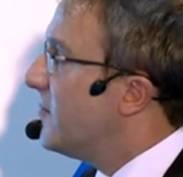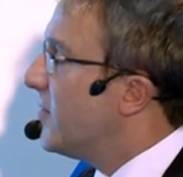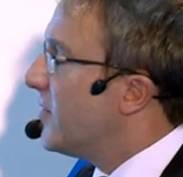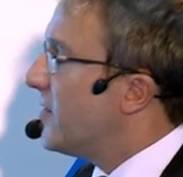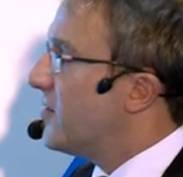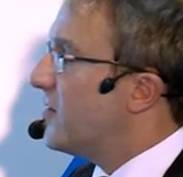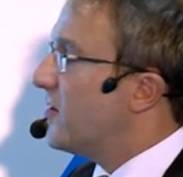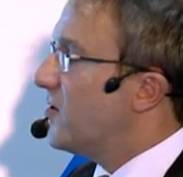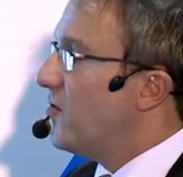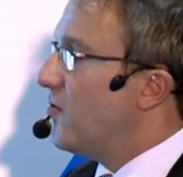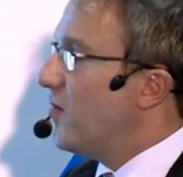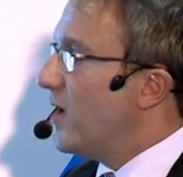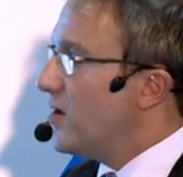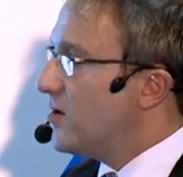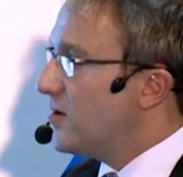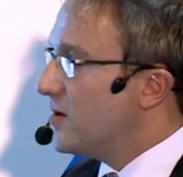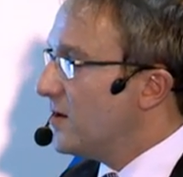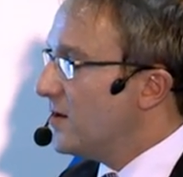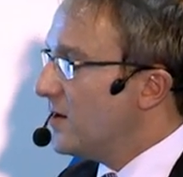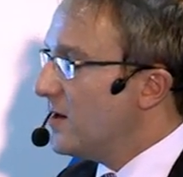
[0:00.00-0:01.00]
with a
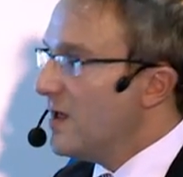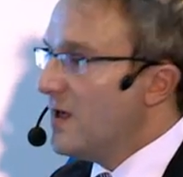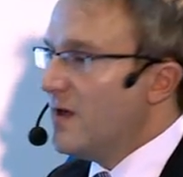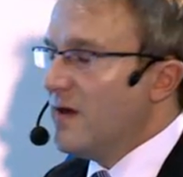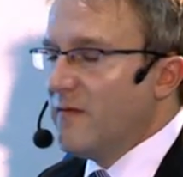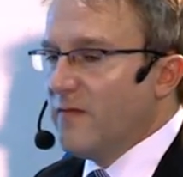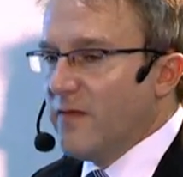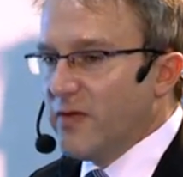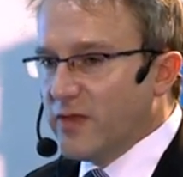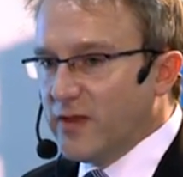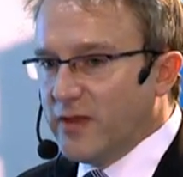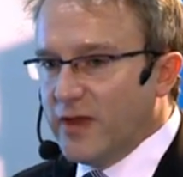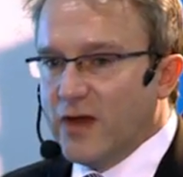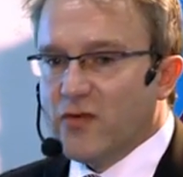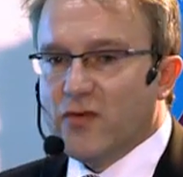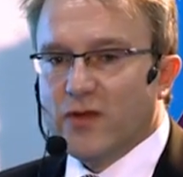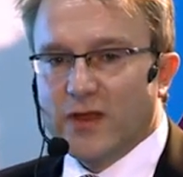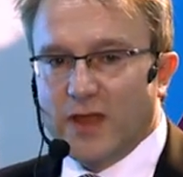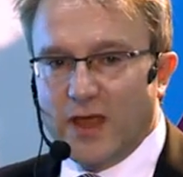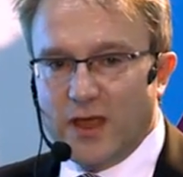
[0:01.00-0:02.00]
situation where the
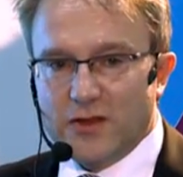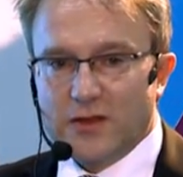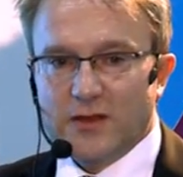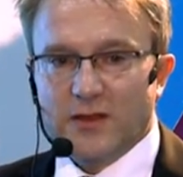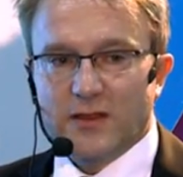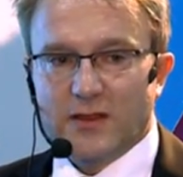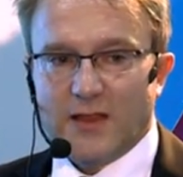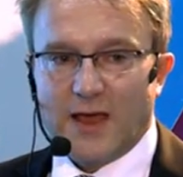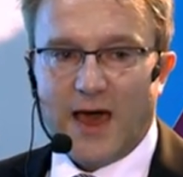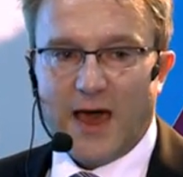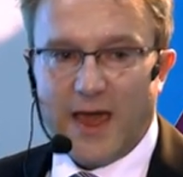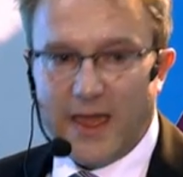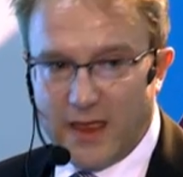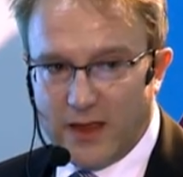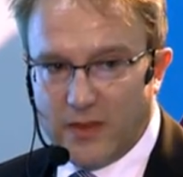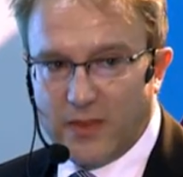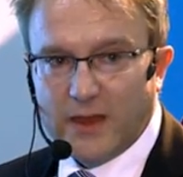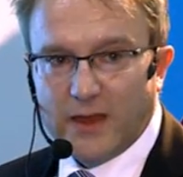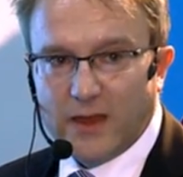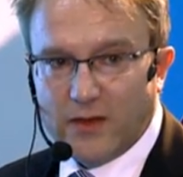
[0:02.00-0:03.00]
degradation is
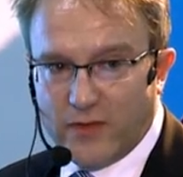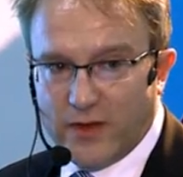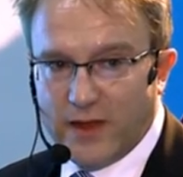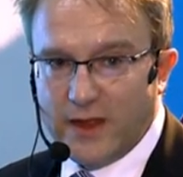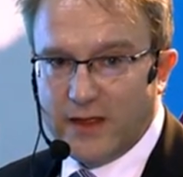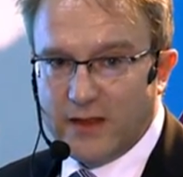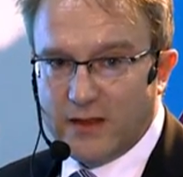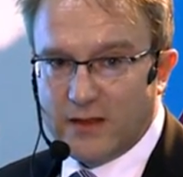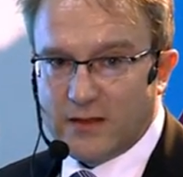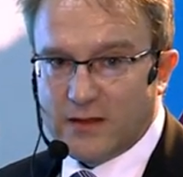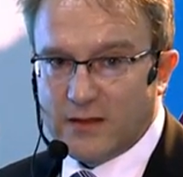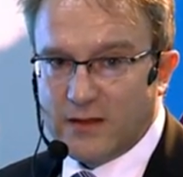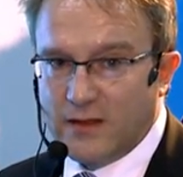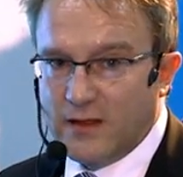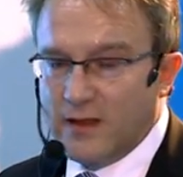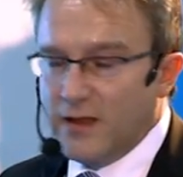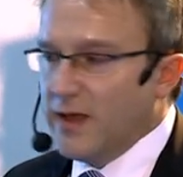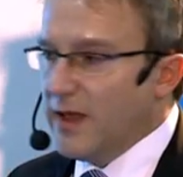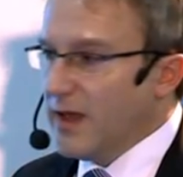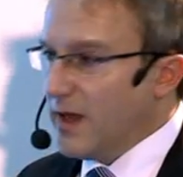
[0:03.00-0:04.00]
higher than it really is.
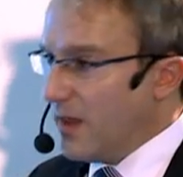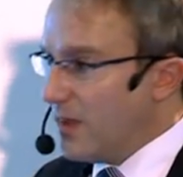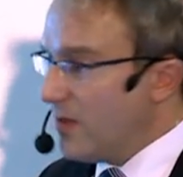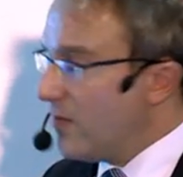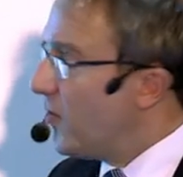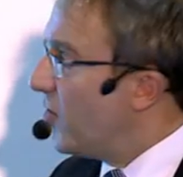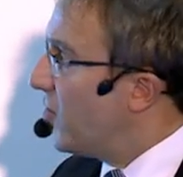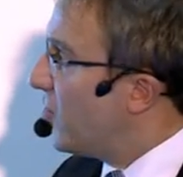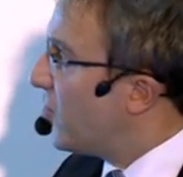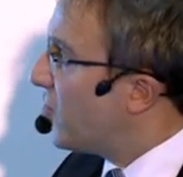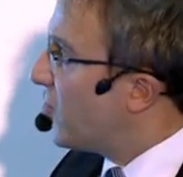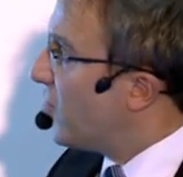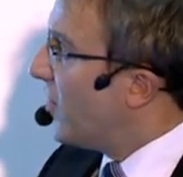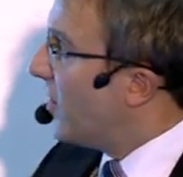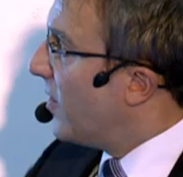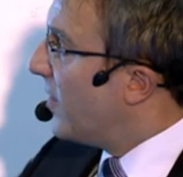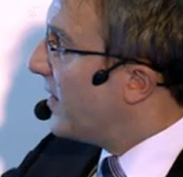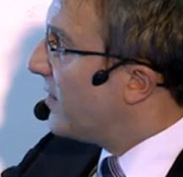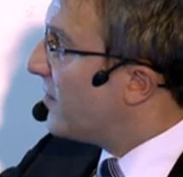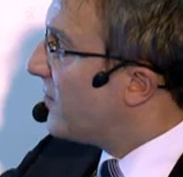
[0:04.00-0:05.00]
In other words,
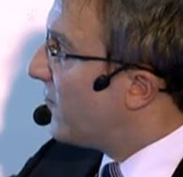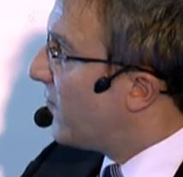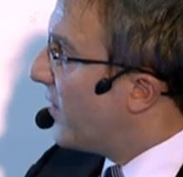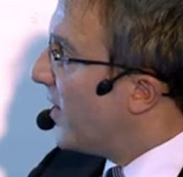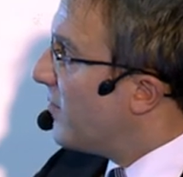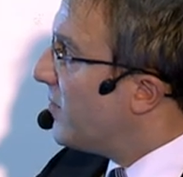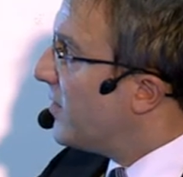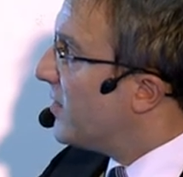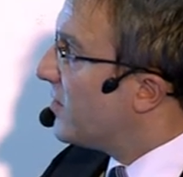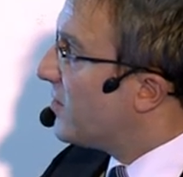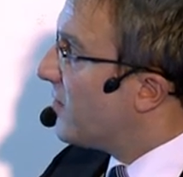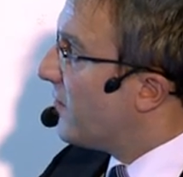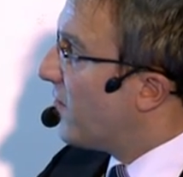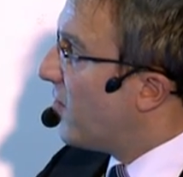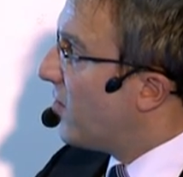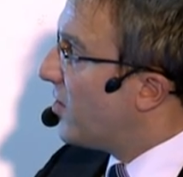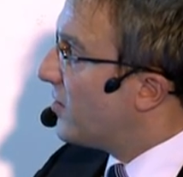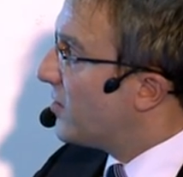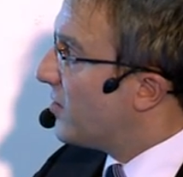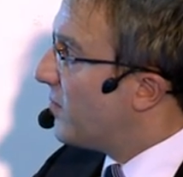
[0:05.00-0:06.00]
these fragments of
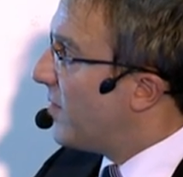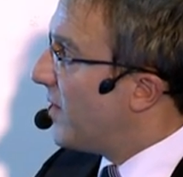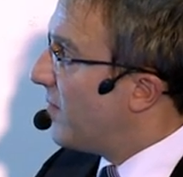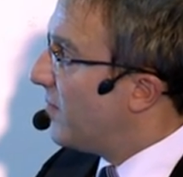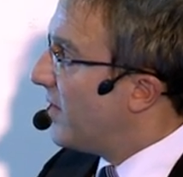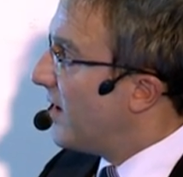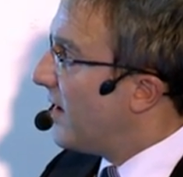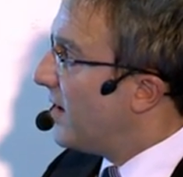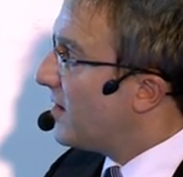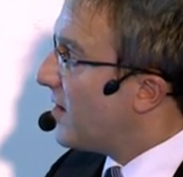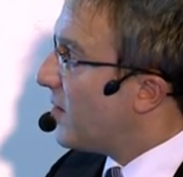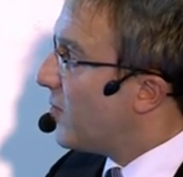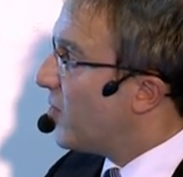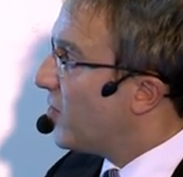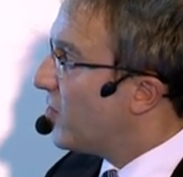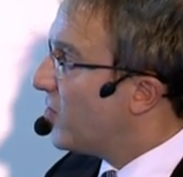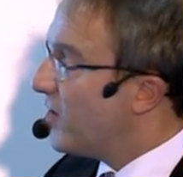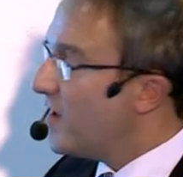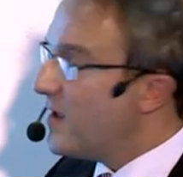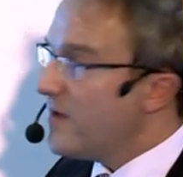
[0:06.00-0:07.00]
collagen peptides are
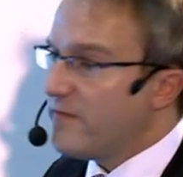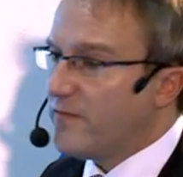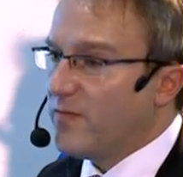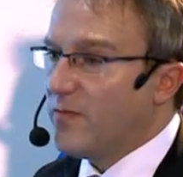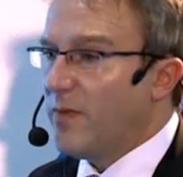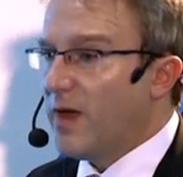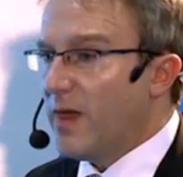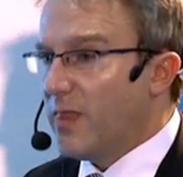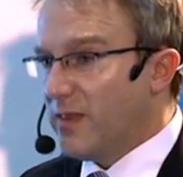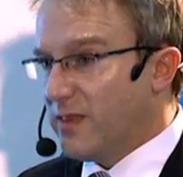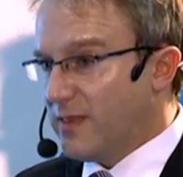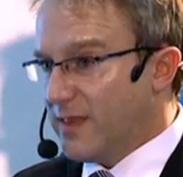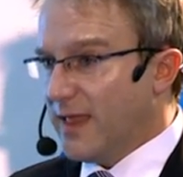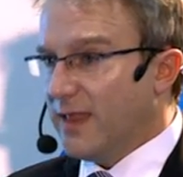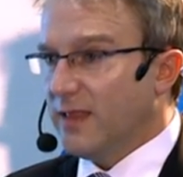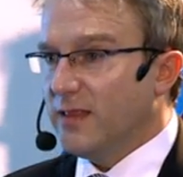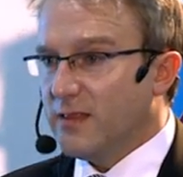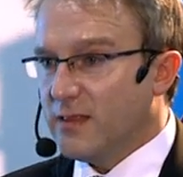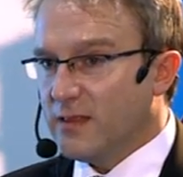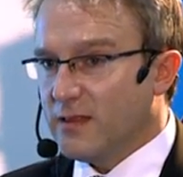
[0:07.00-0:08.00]
perceived by the
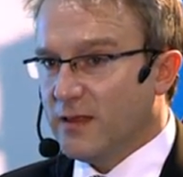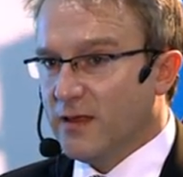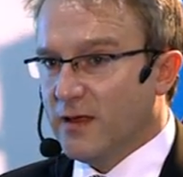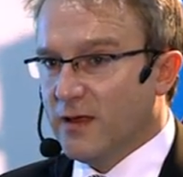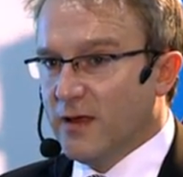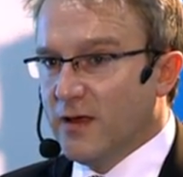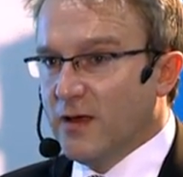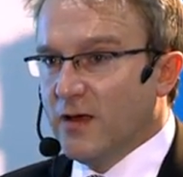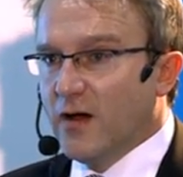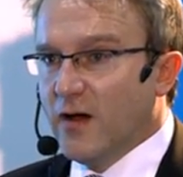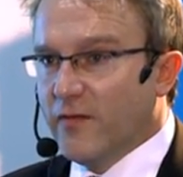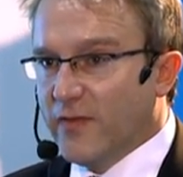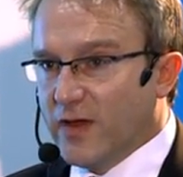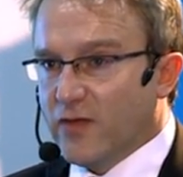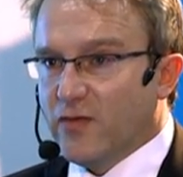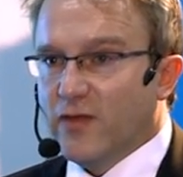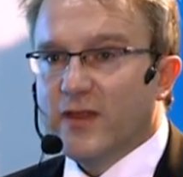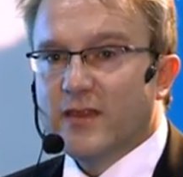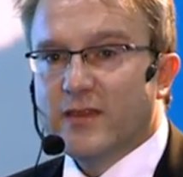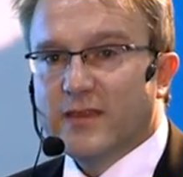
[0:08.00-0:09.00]
cells of
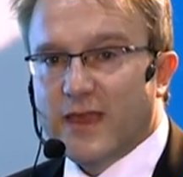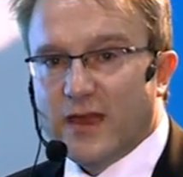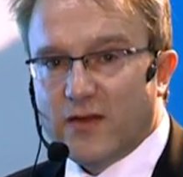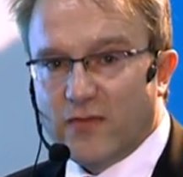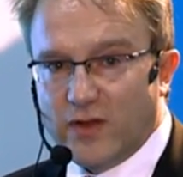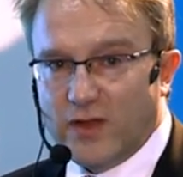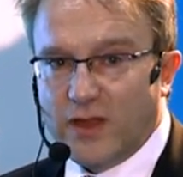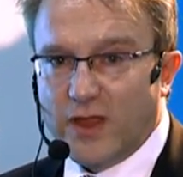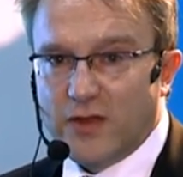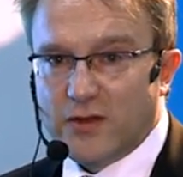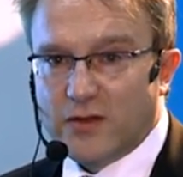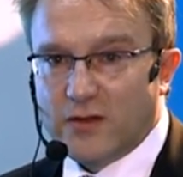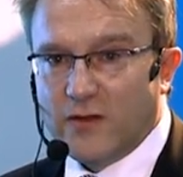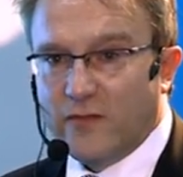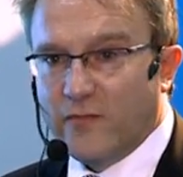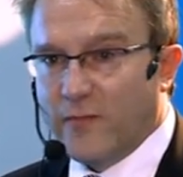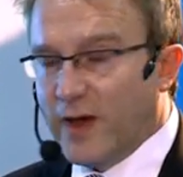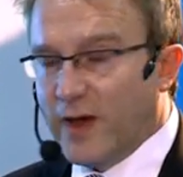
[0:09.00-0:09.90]
increased degradation of